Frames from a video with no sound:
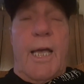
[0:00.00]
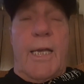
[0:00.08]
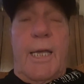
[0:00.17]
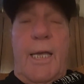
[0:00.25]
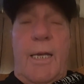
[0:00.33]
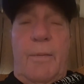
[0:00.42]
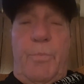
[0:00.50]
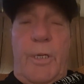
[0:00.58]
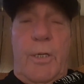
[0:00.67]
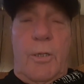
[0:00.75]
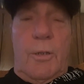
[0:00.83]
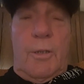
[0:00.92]
a can of
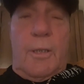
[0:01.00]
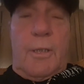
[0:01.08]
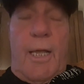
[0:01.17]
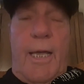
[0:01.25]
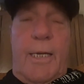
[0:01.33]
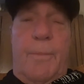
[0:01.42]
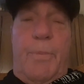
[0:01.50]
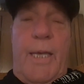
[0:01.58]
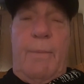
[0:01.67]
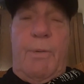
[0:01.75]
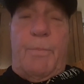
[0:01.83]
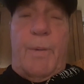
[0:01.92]
beer looked like a
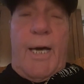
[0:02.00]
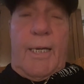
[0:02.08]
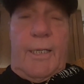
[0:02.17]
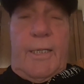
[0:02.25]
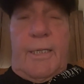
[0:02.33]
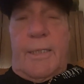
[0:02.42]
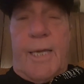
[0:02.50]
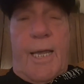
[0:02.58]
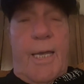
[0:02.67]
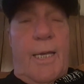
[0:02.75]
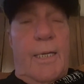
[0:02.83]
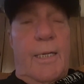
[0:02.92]
baby bottle in his
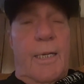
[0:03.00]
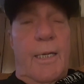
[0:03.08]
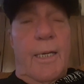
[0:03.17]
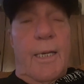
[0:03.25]
hand.